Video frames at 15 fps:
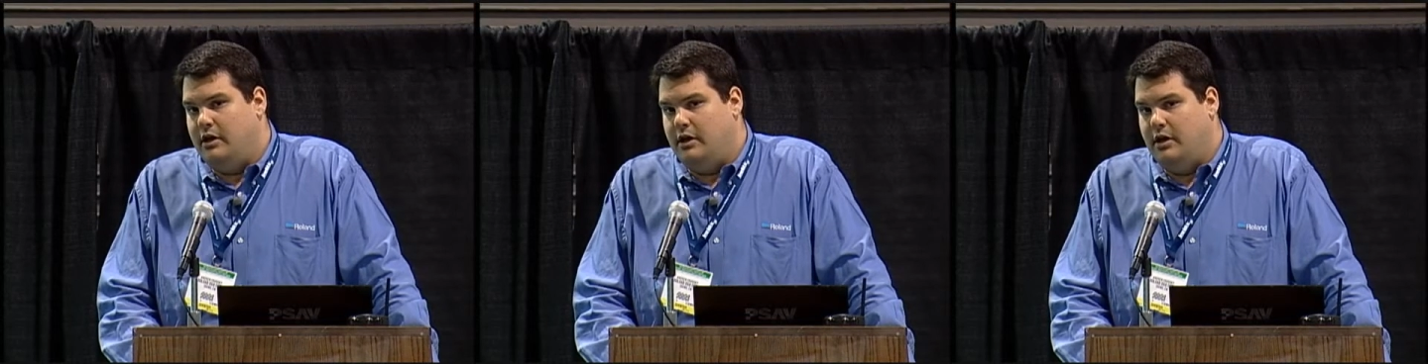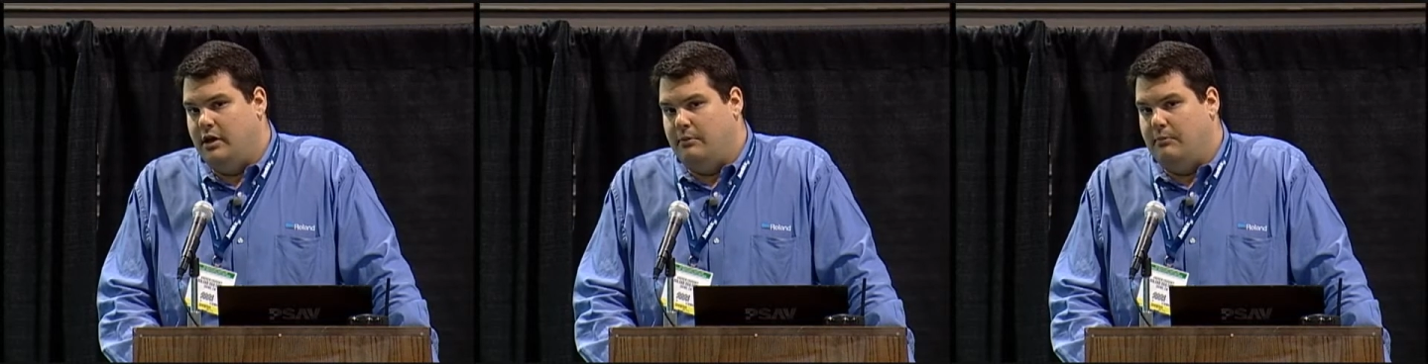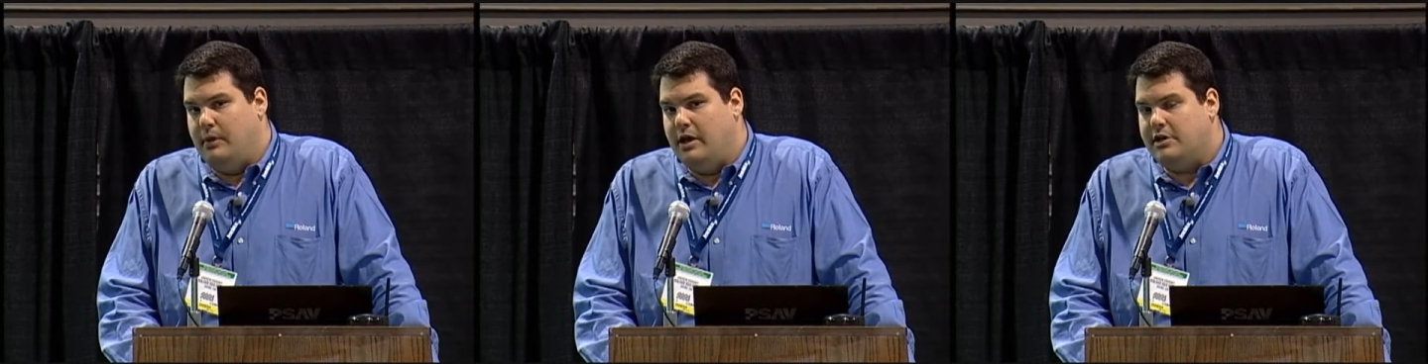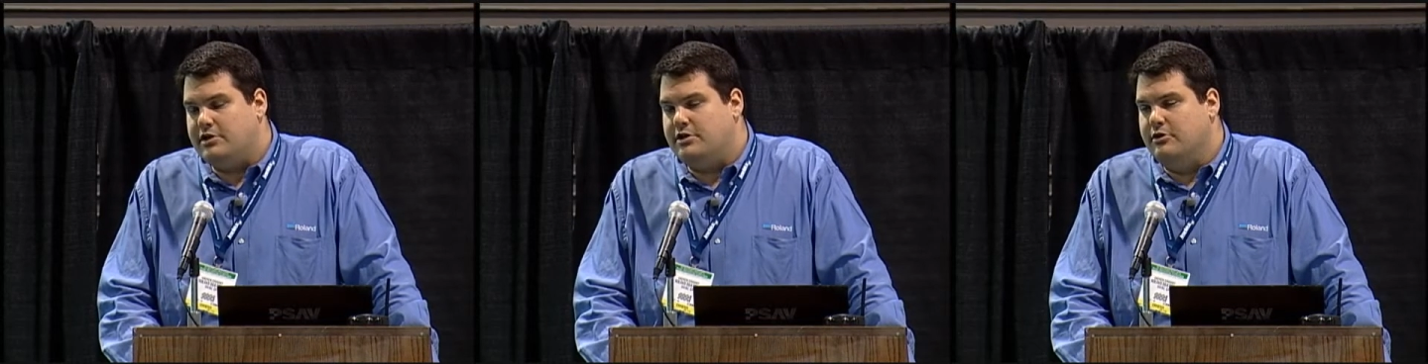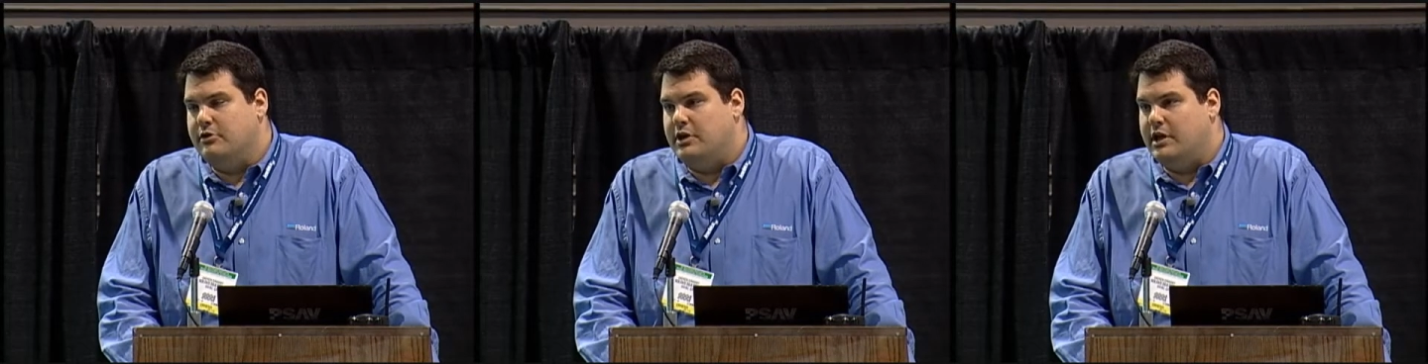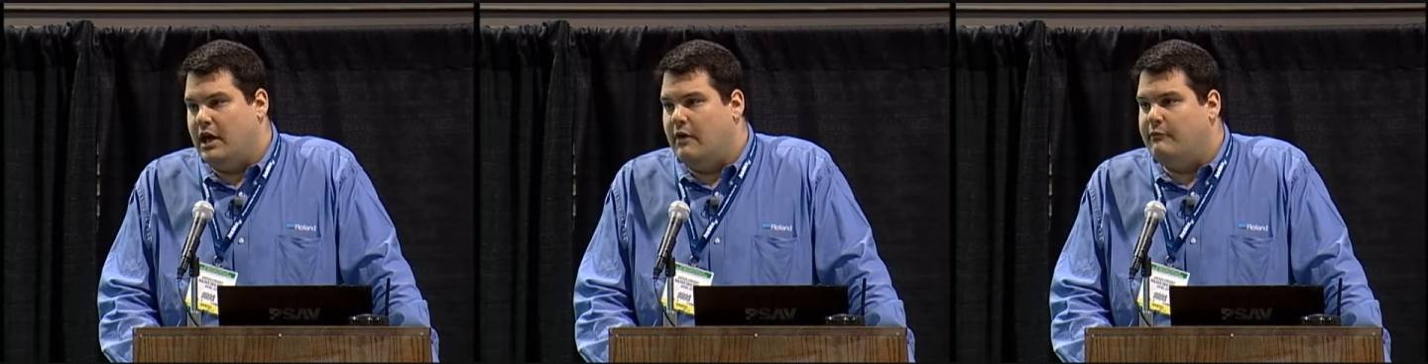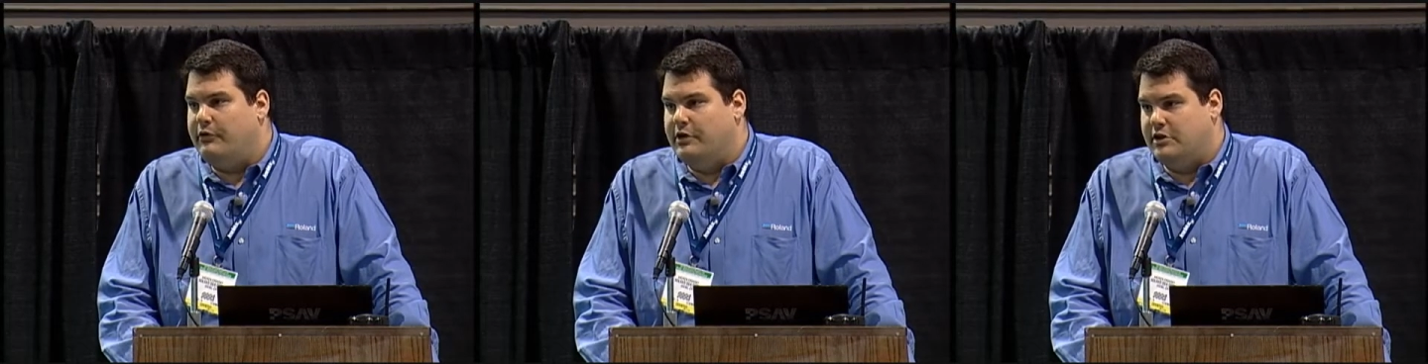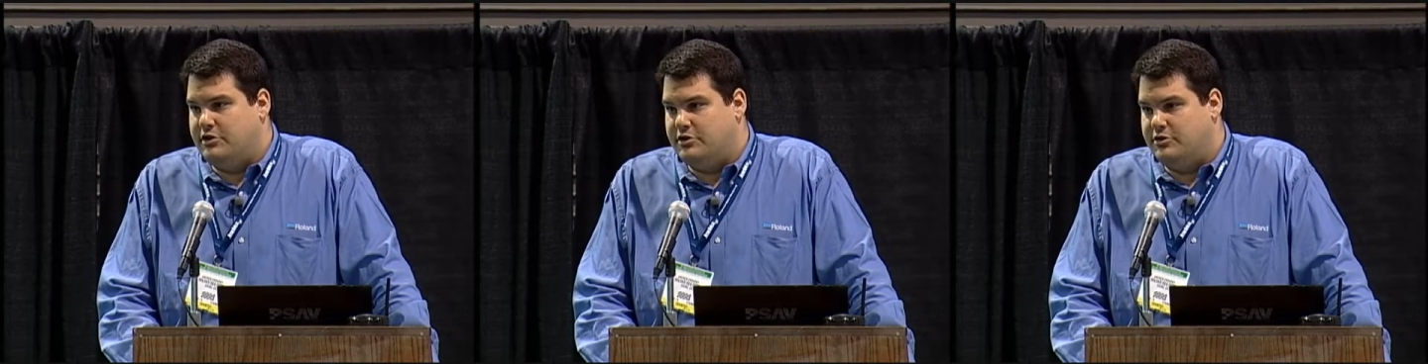It makes you the
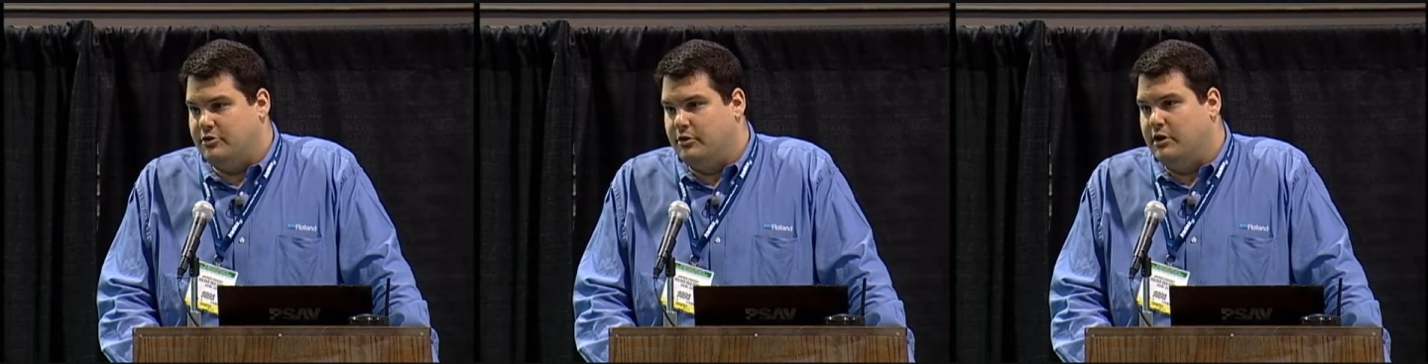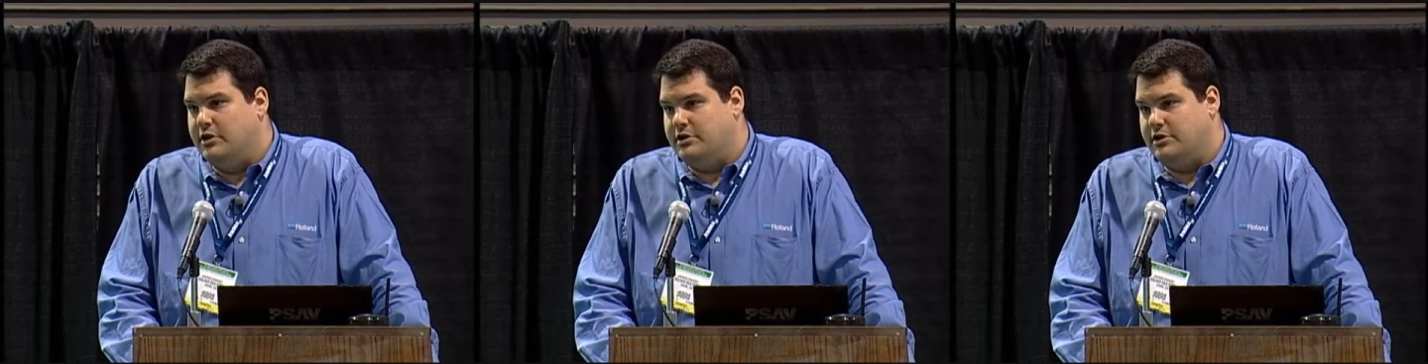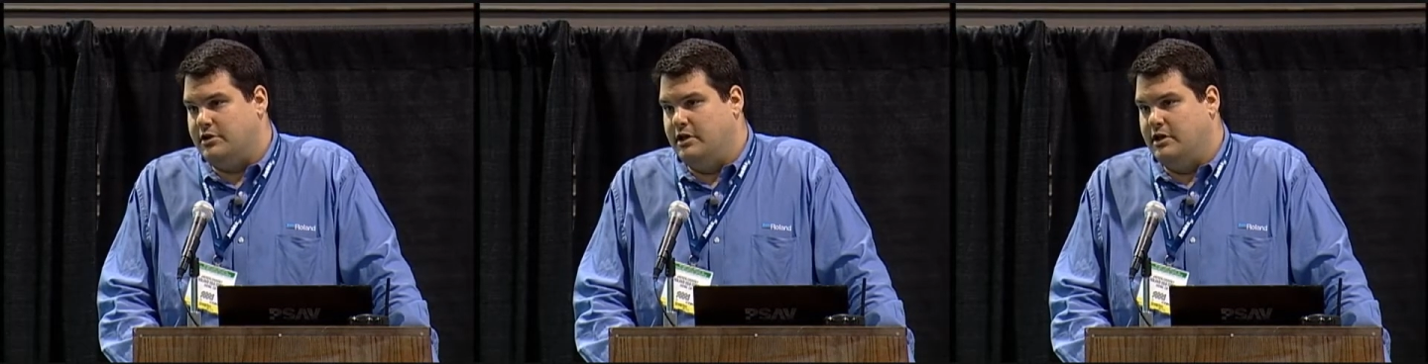obvious choice.